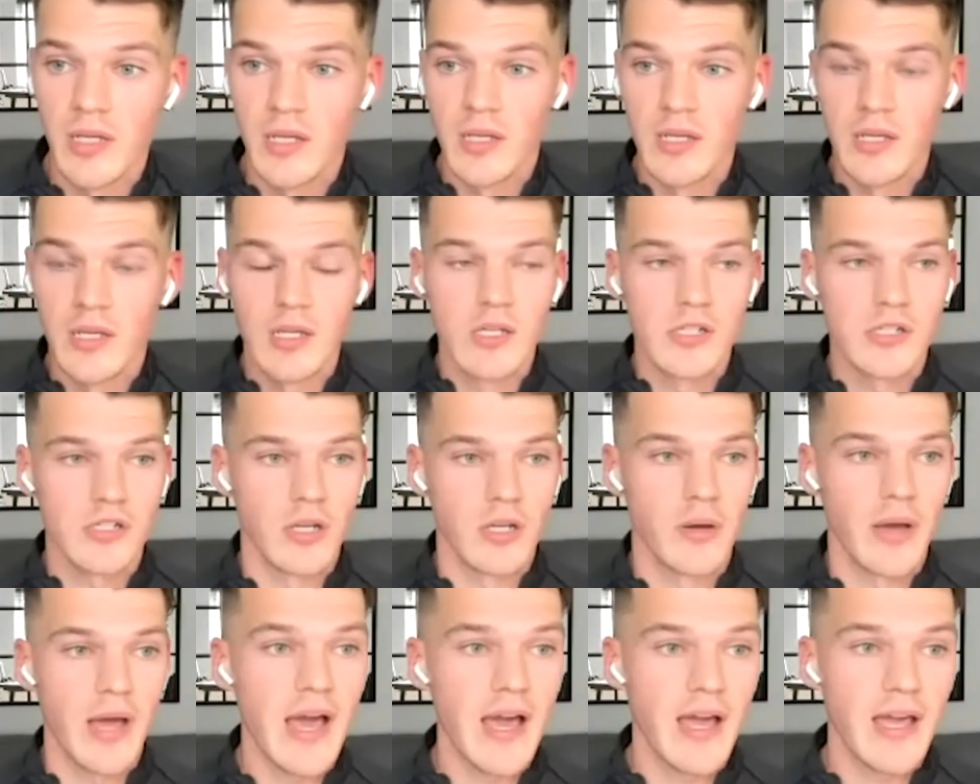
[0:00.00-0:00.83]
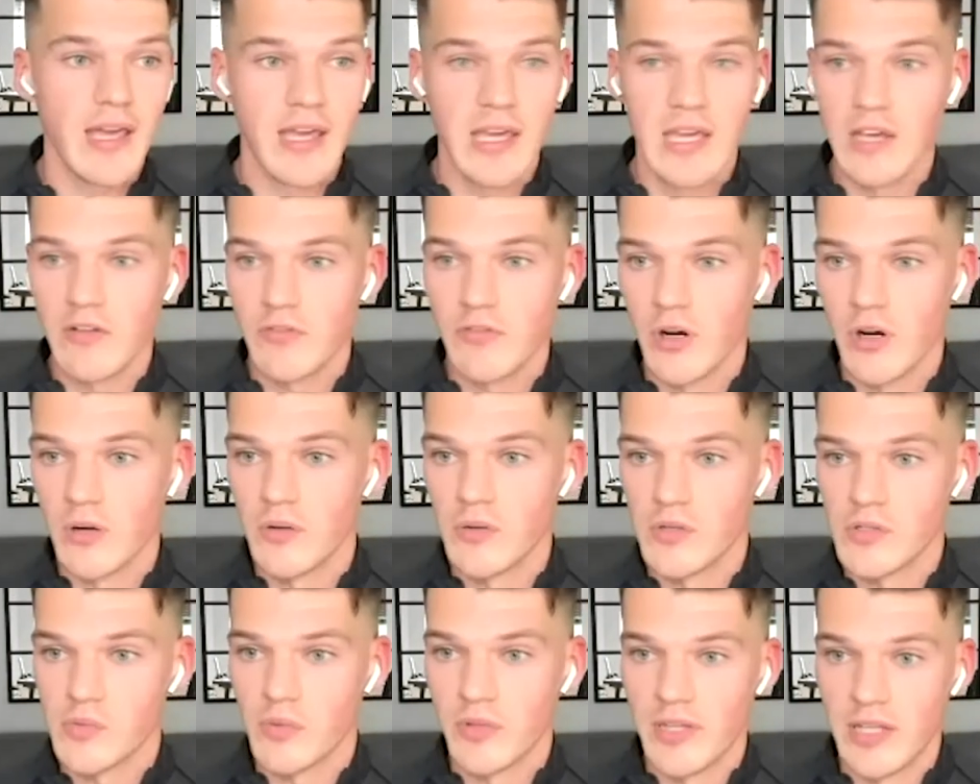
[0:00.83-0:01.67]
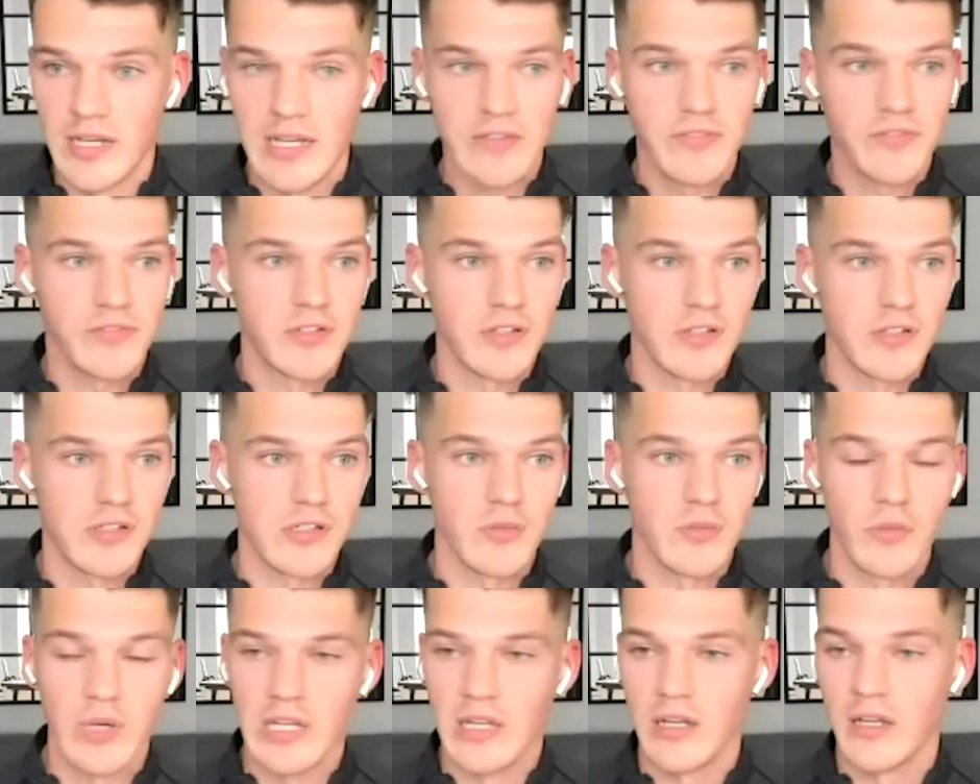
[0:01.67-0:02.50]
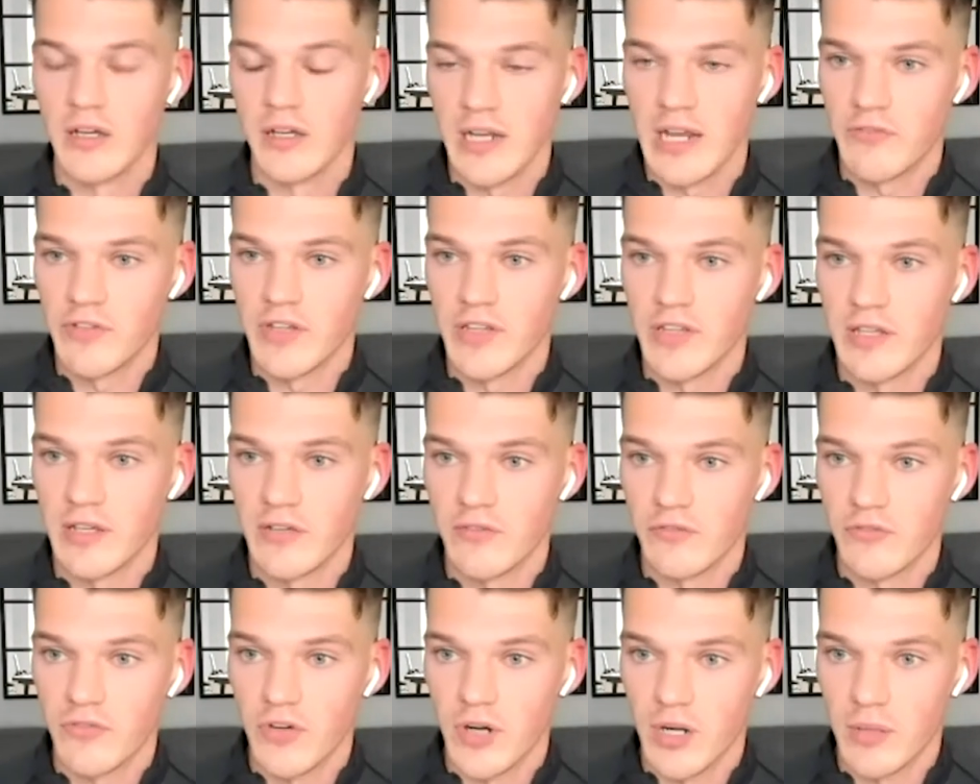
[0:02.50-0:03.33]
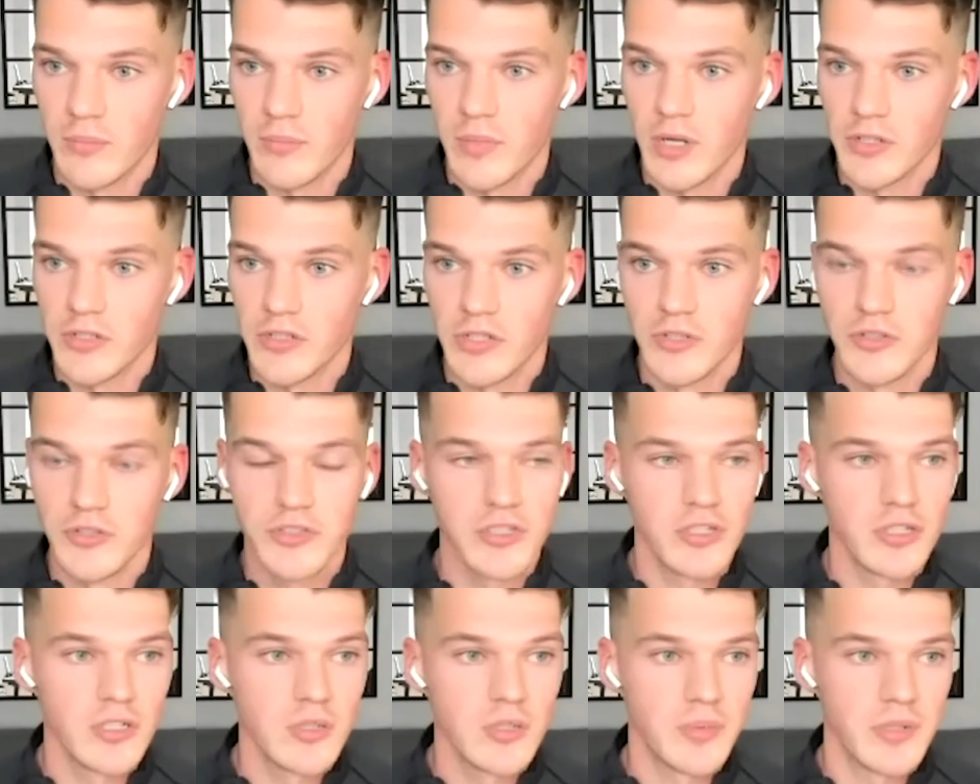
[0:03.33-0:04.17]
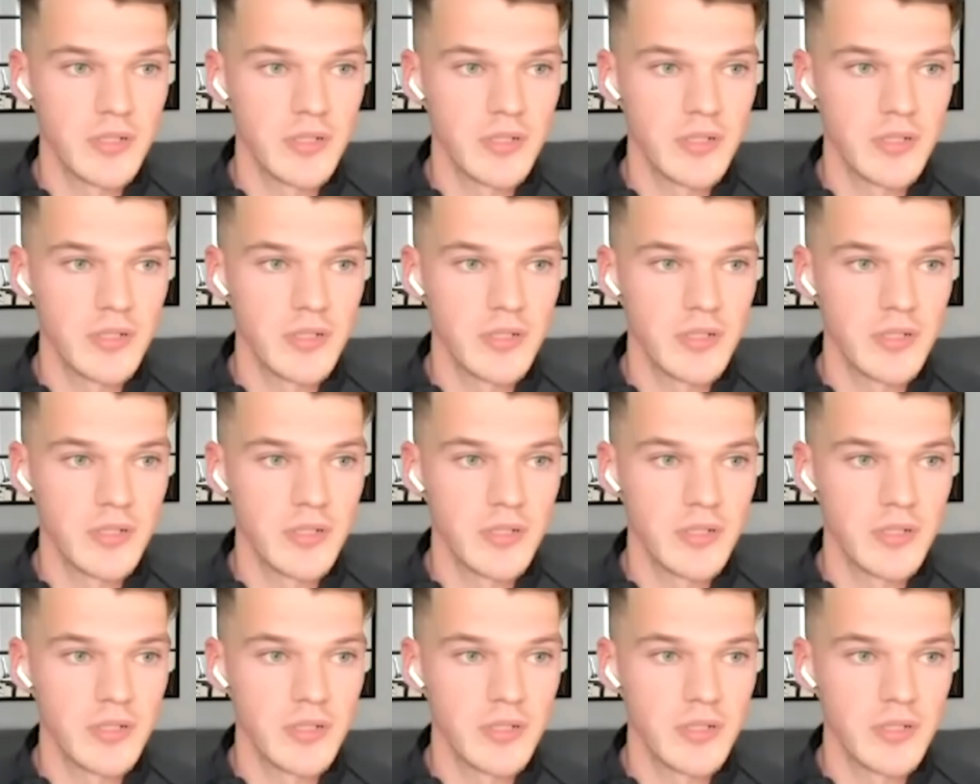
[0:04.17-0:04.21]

So our heroes were the lifters that we learned everything from on YouTube.